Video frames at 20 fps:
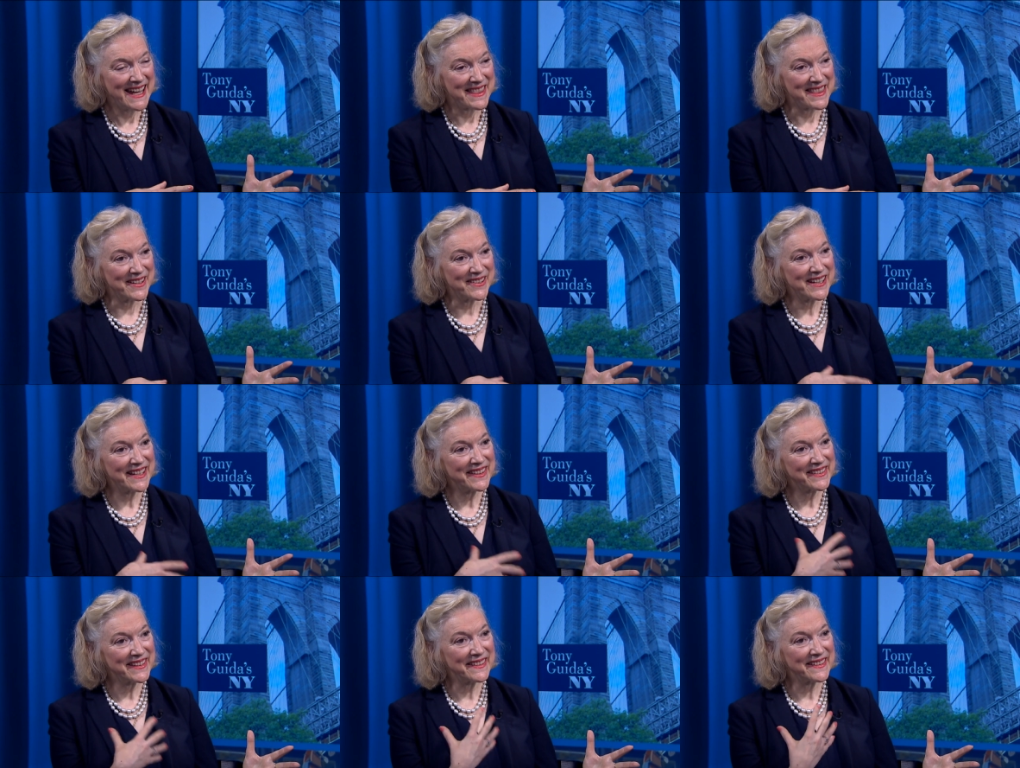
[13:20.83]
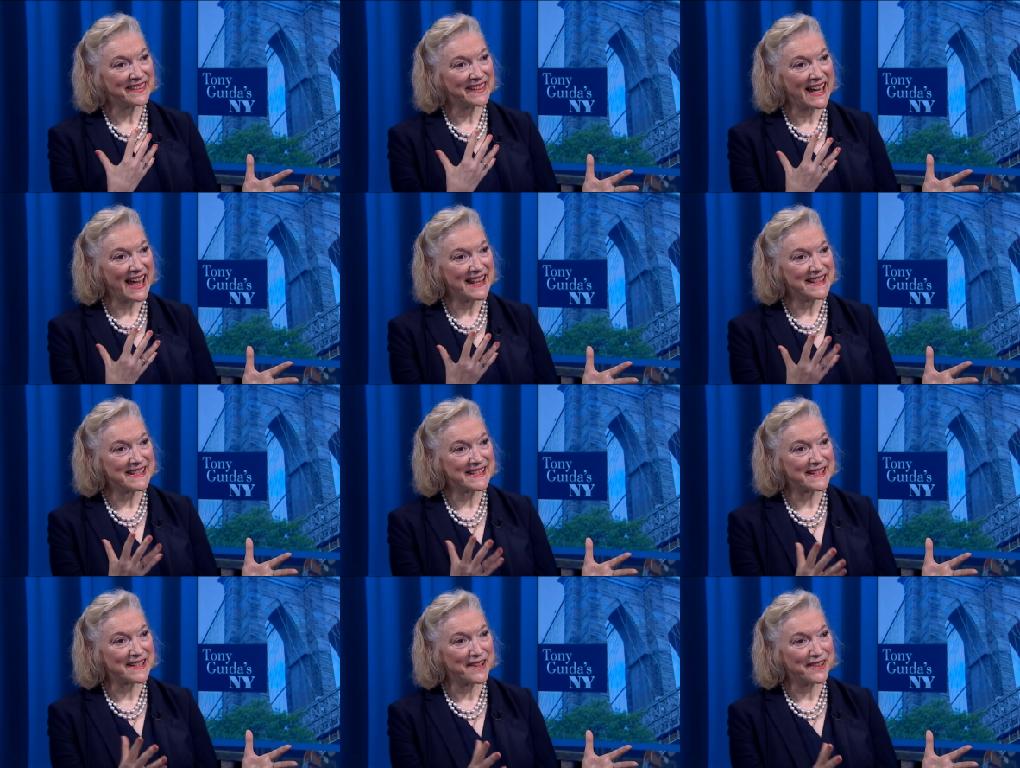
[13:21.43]
there is a
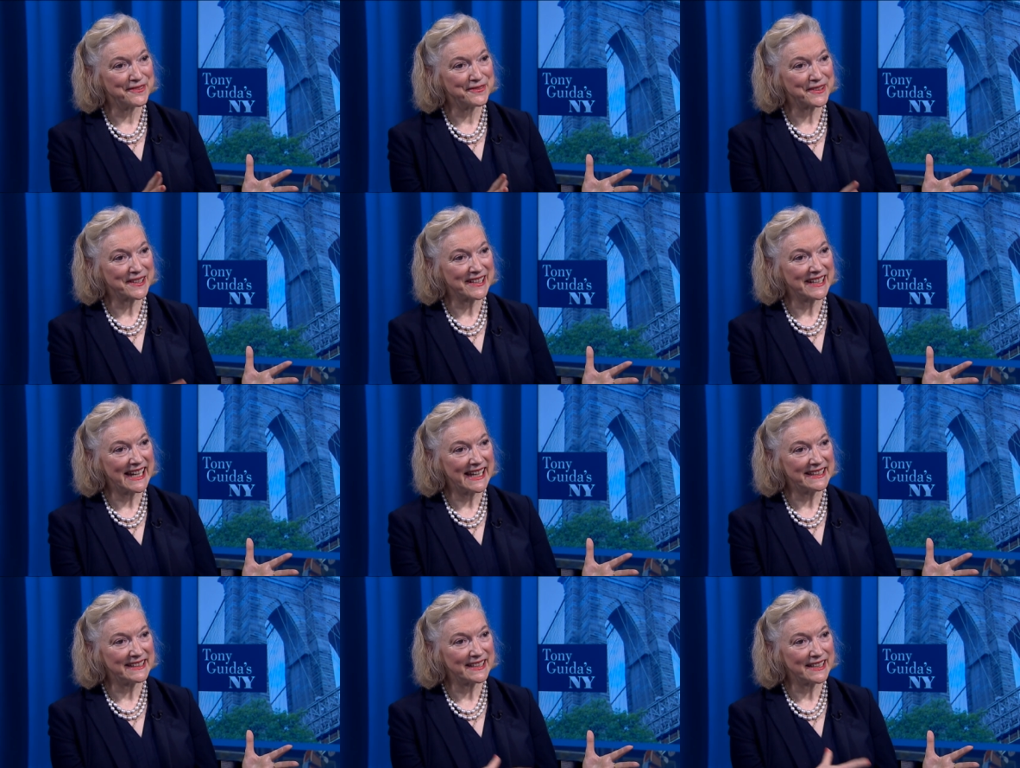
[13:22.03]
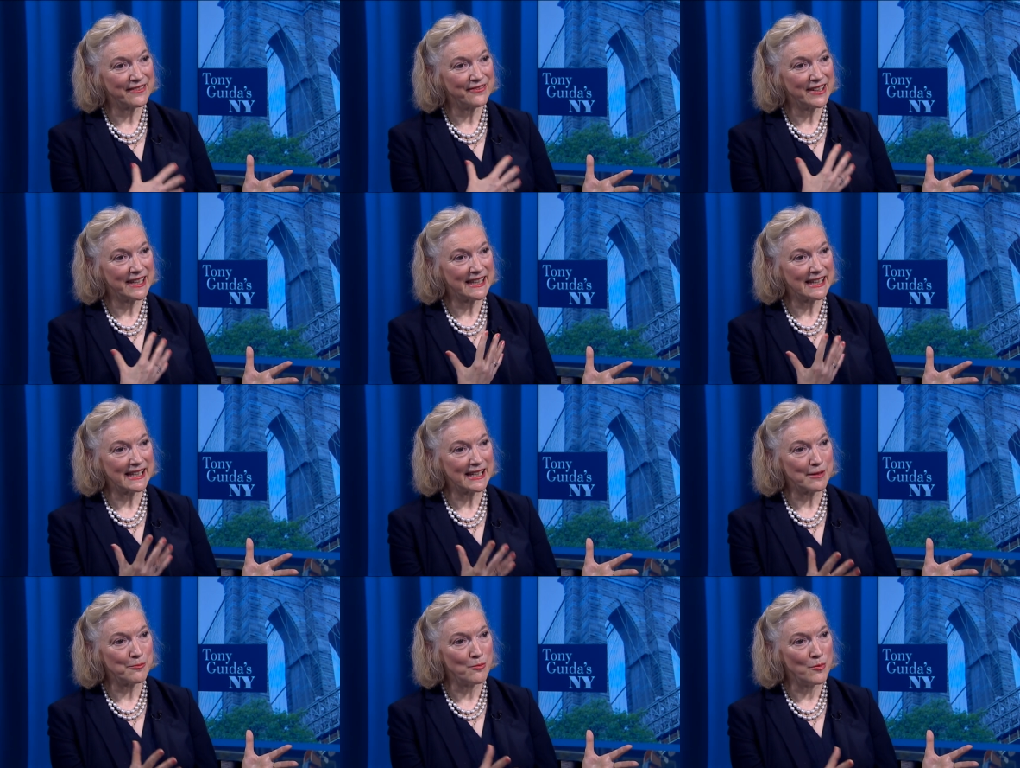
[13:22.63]
sense of
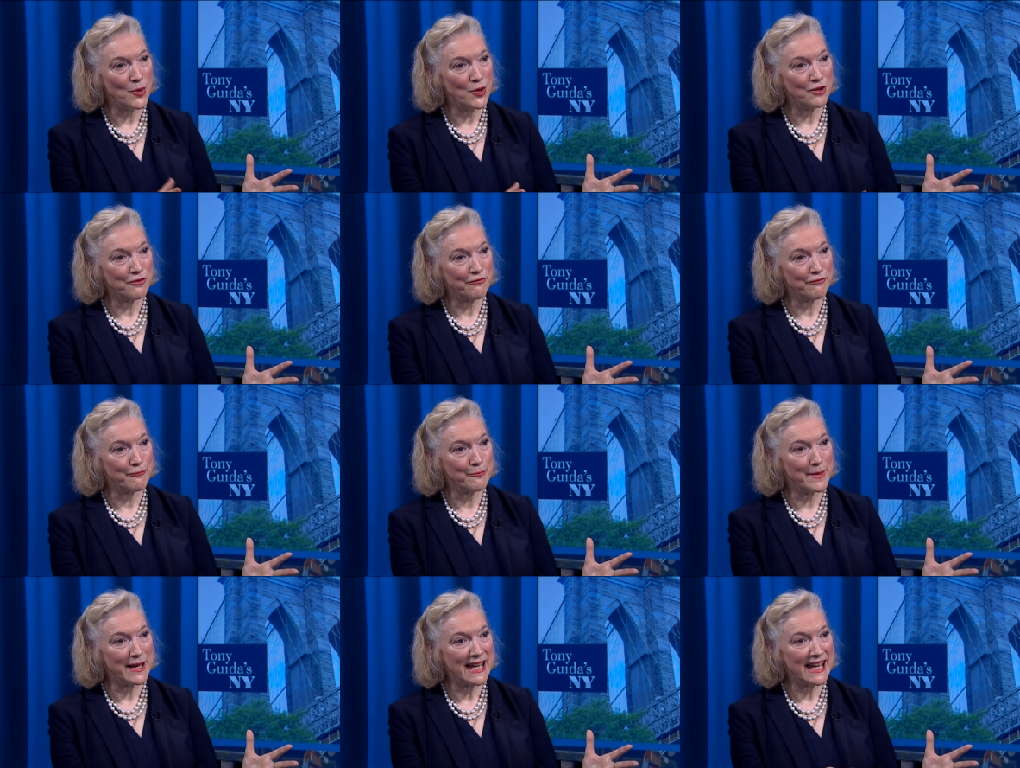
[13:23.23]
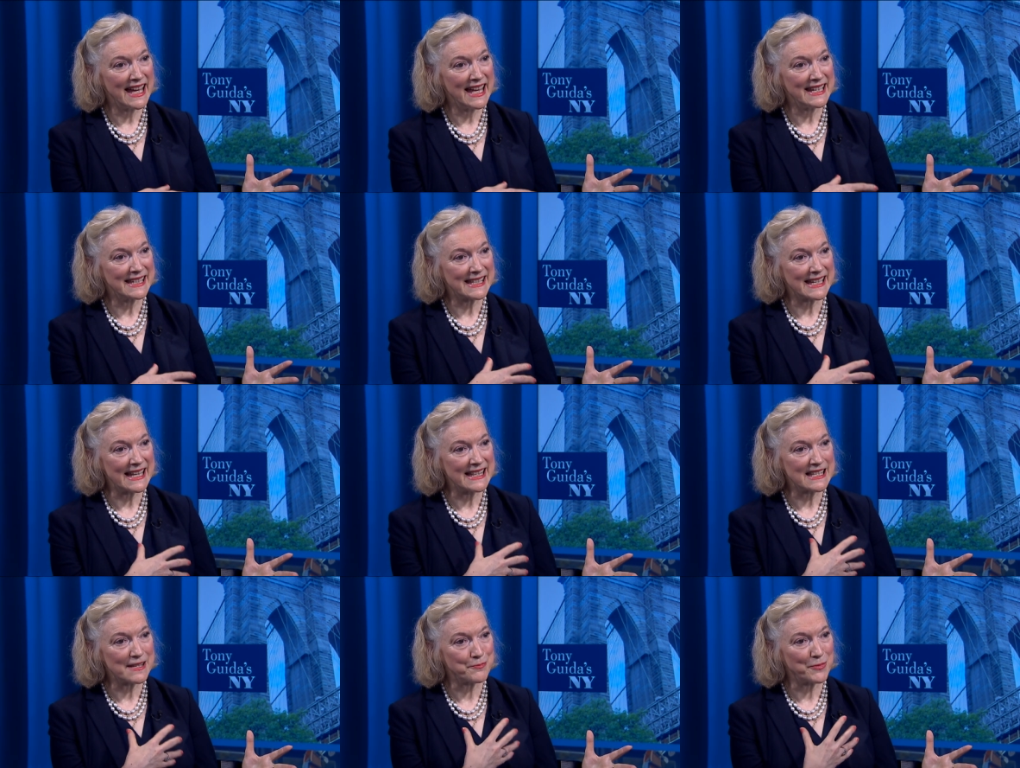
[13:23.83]
creativity, movement,
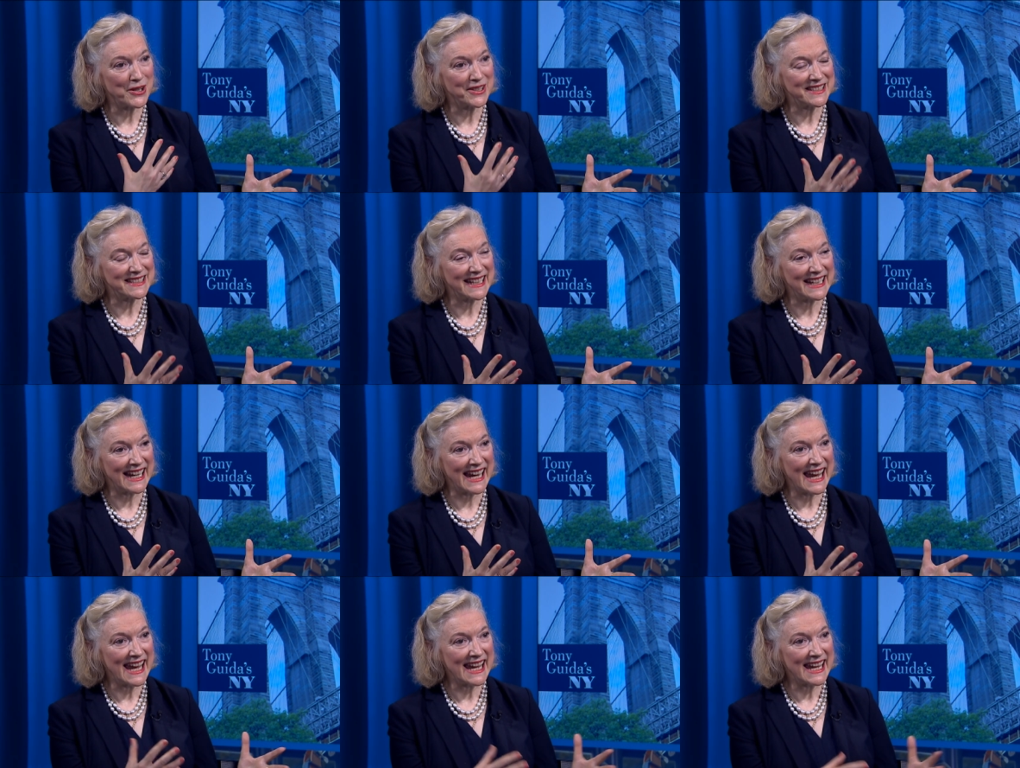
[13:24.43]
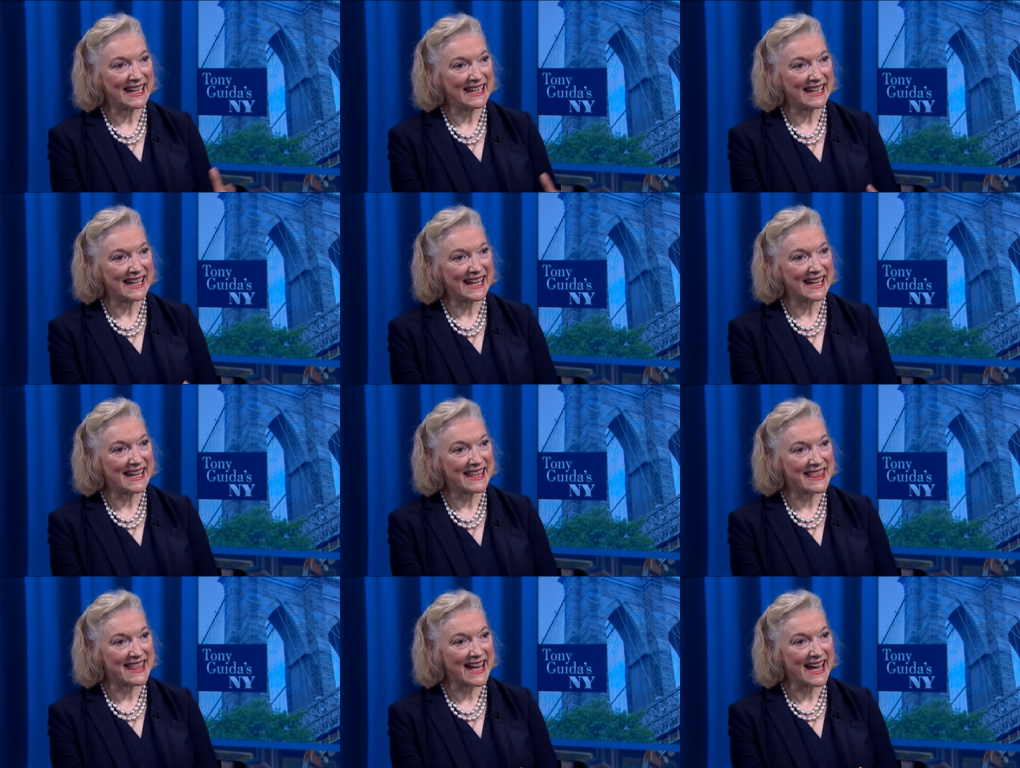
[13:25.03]
and
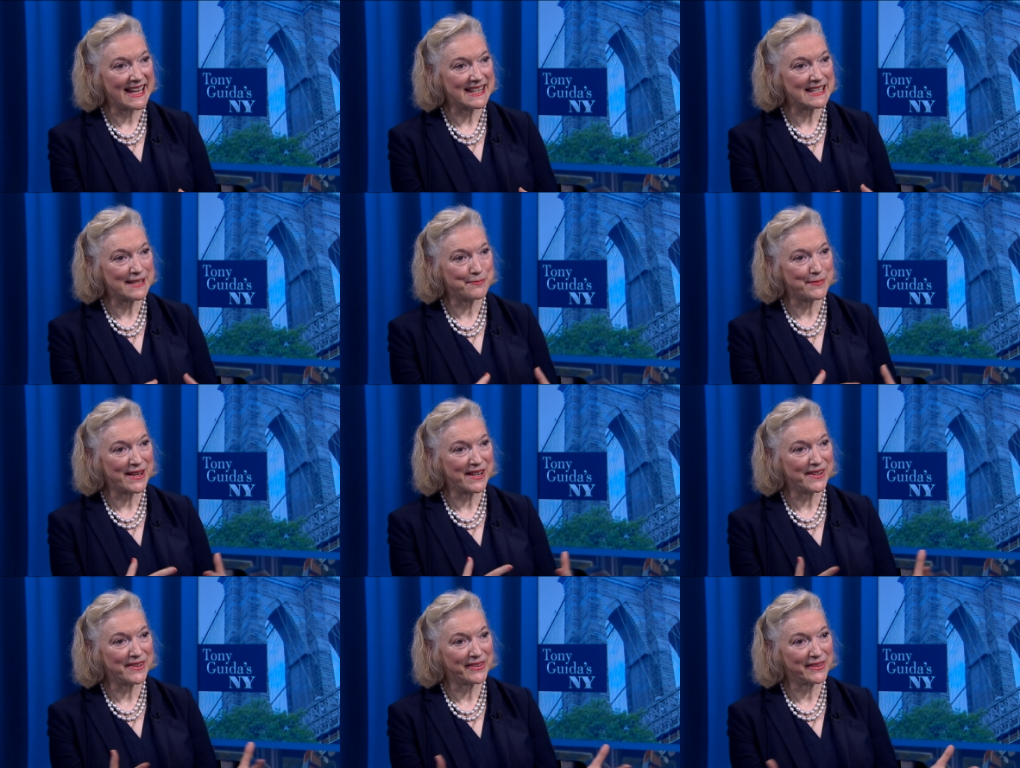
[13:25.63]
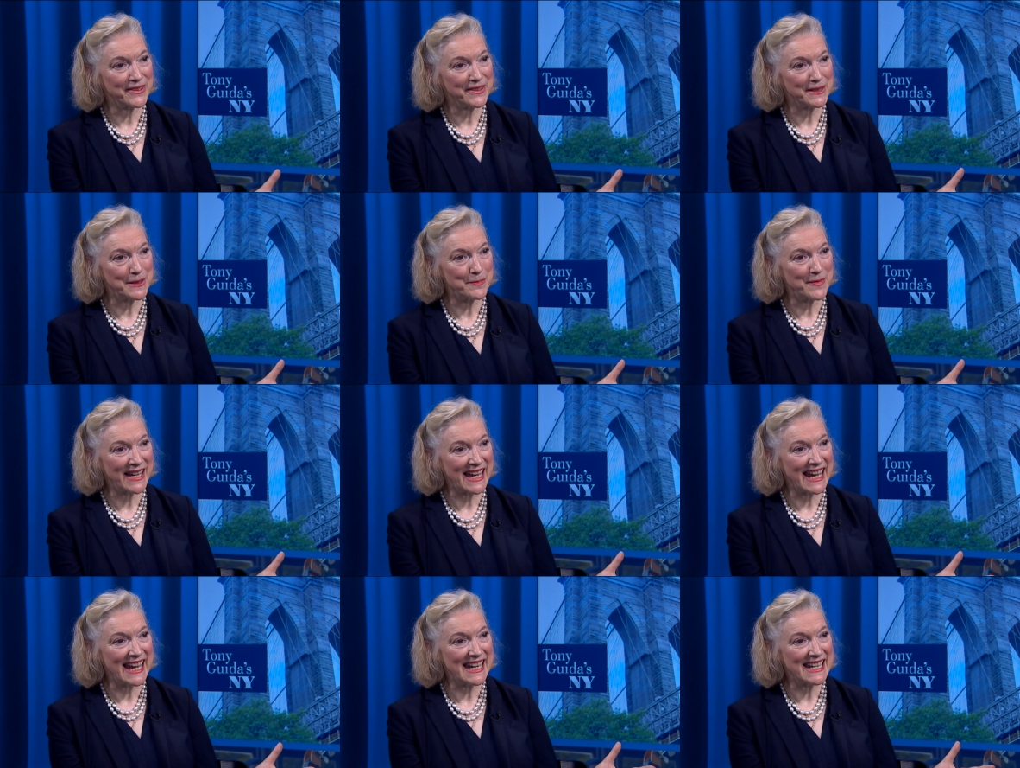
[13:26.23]
spontaneity that spills on the
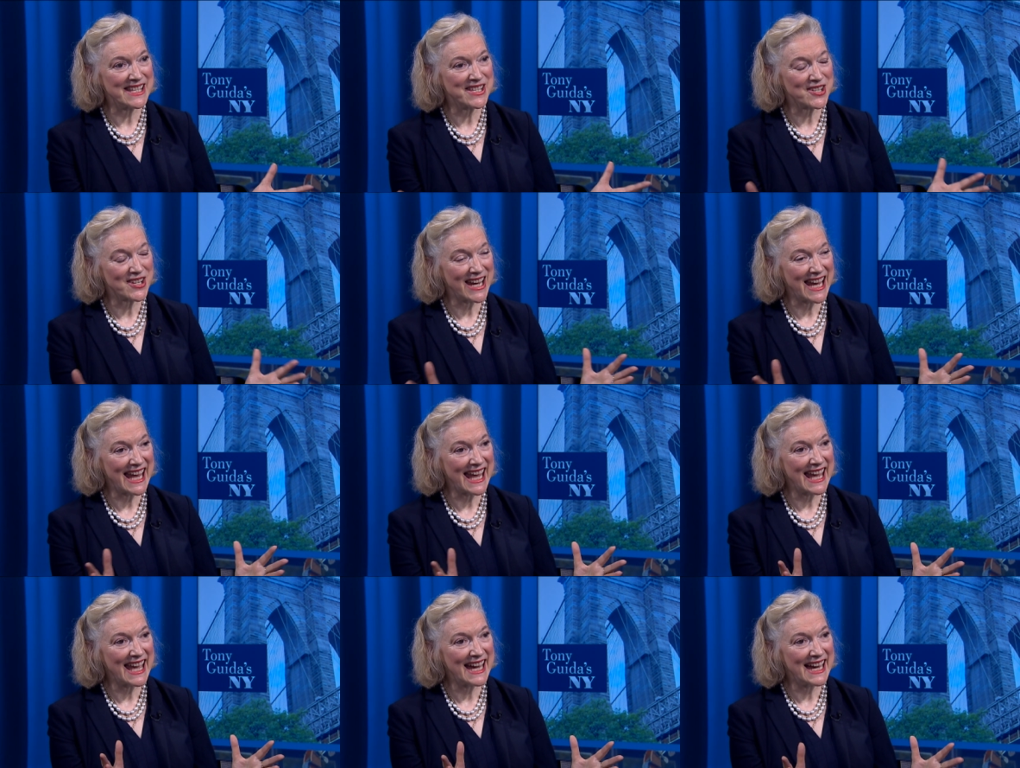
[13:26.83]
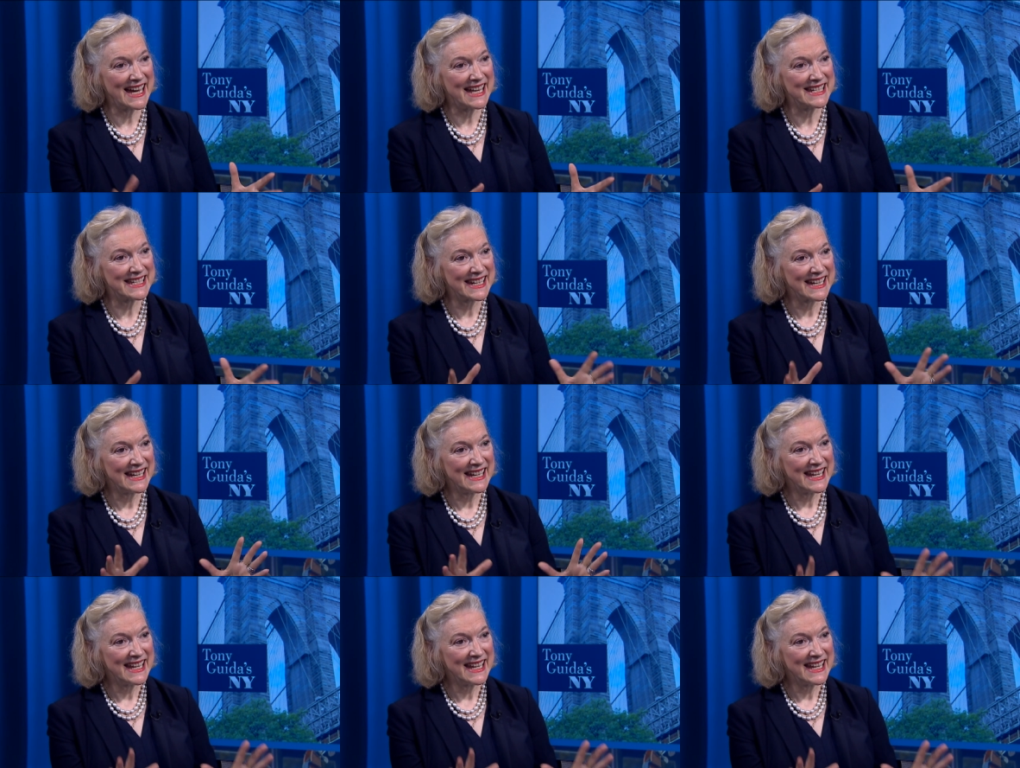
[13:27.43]
page and